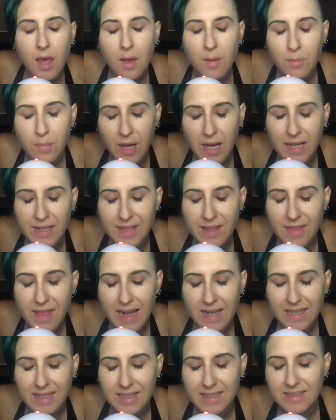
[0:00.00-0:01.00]
but
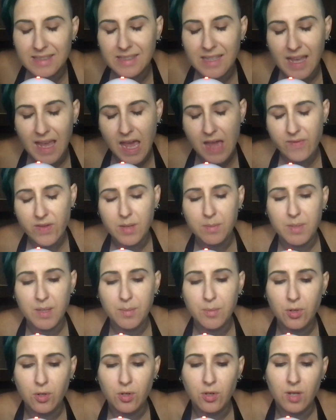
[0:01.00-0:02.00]
that is having
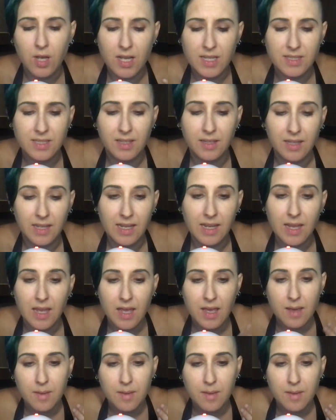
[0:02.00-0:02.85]
people constantly